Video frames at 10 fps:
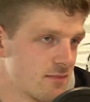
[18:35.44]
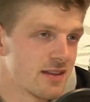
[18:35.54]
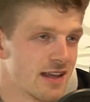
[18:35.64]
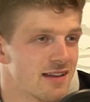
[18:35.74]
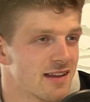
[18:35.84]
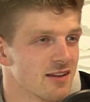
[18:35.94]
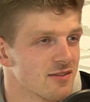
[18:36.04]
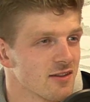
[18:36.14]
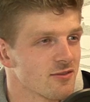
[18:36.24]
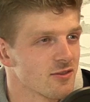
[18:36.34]

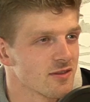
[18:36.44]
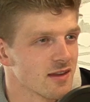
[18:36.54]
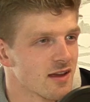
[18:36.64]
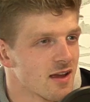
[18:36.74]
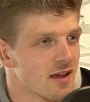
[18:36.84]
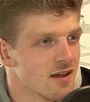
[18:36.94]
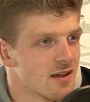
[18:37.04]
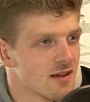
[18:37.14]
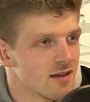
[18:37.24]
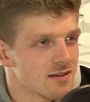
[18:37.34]
stay at the bar and
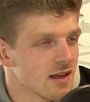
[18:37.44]
everything.